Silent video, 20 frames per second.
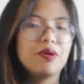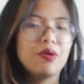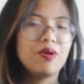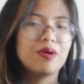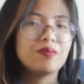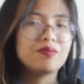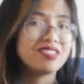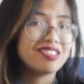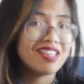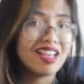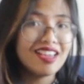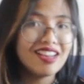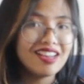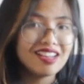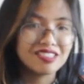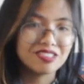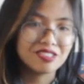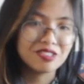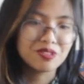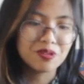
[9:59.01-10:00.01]
my website
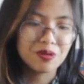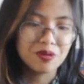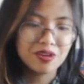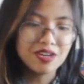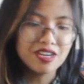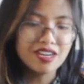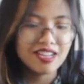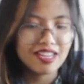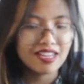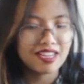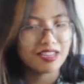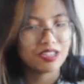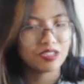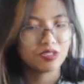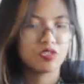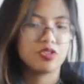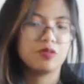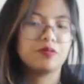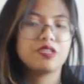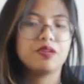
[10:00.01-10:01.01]
and store in the
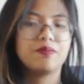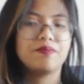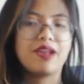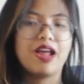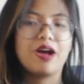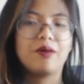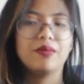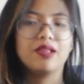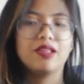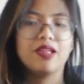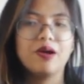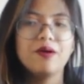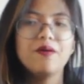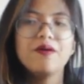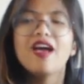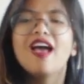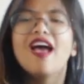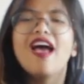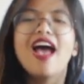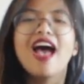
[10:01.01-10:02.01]
description down below,